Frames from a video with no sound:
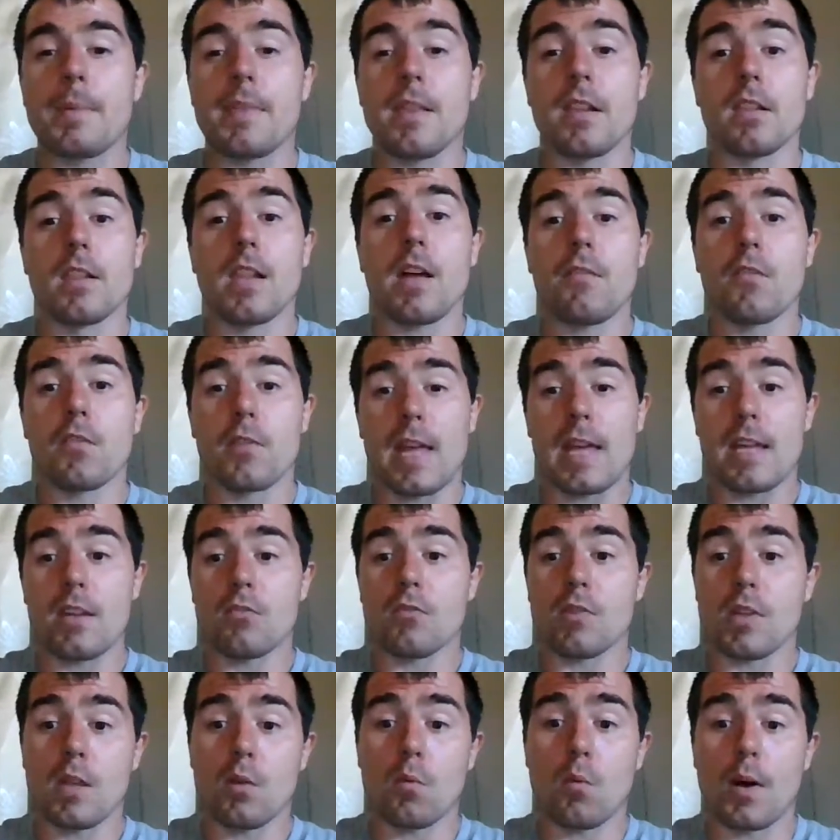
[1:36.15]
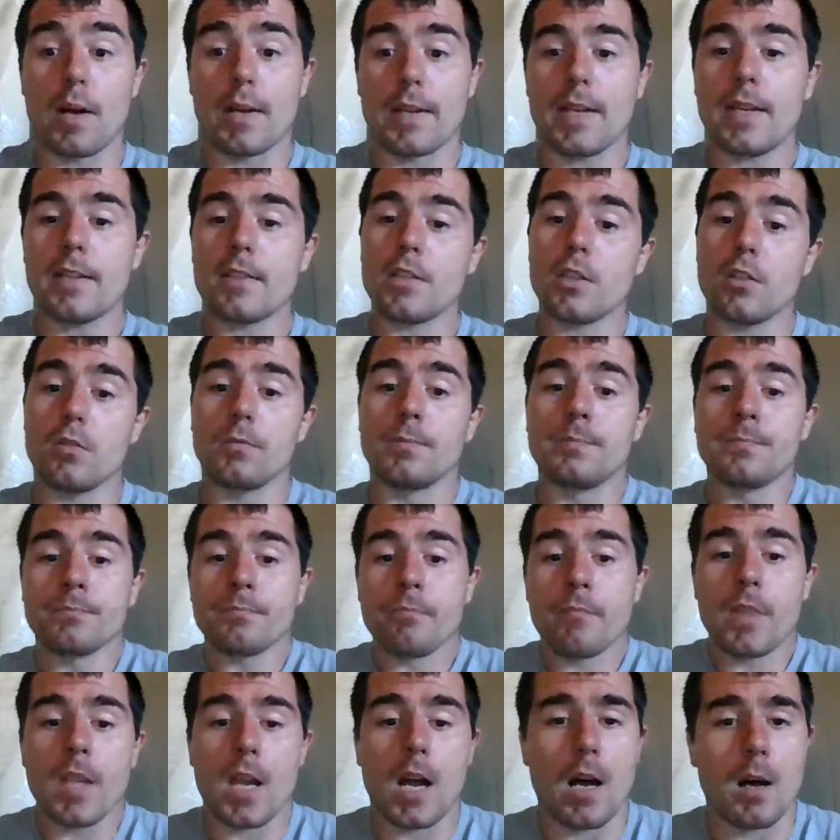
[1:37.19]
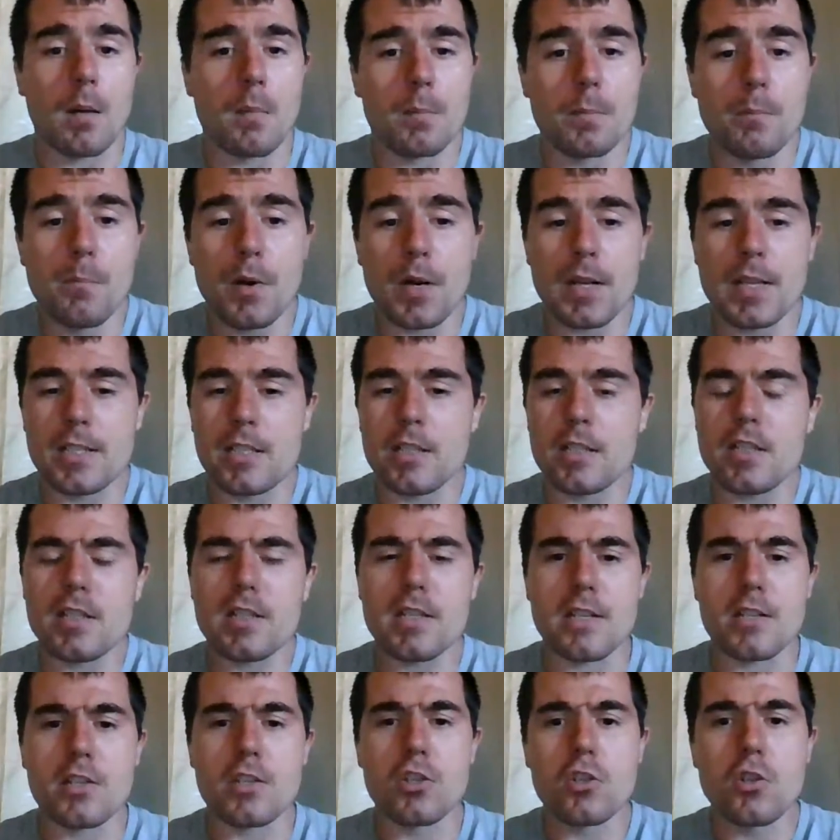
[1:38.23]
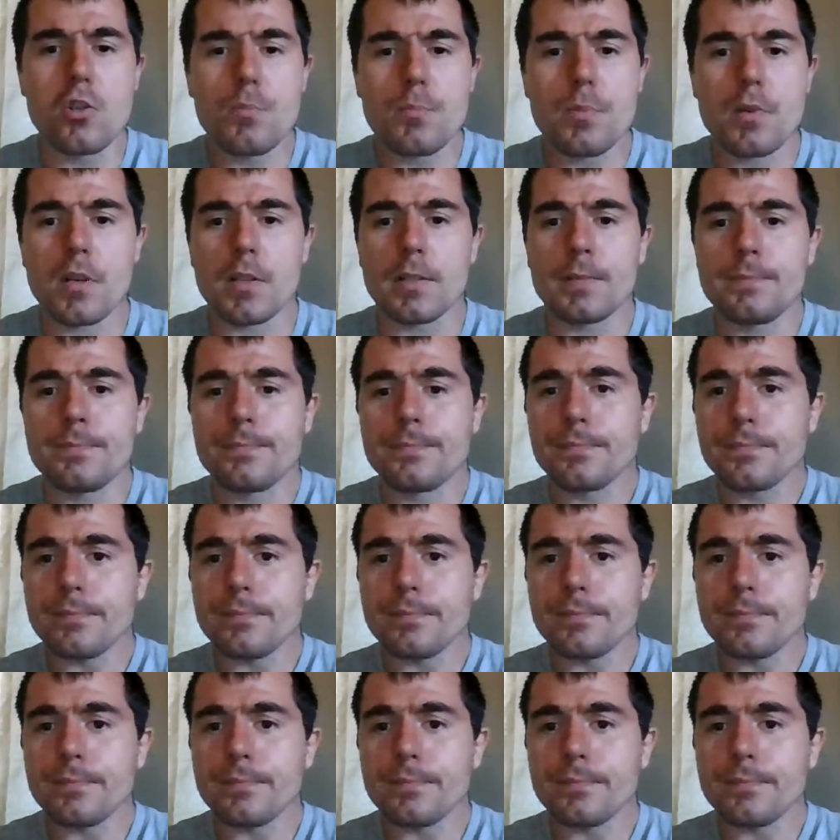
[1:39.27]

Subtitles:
level that you really want to get to. But it's just a super